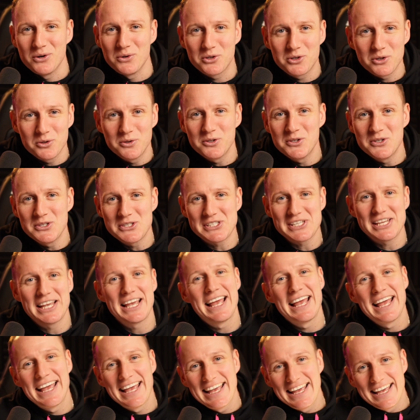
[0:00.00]
Gooners,
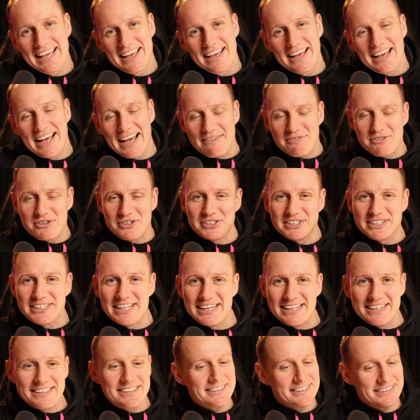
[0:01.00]
have a good
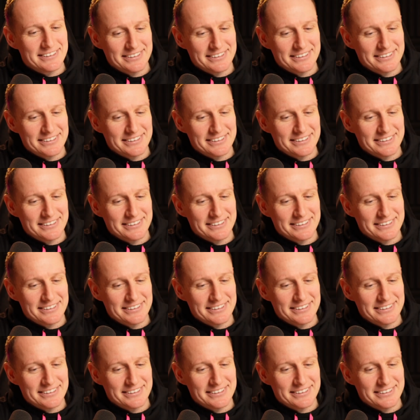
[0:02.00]
day.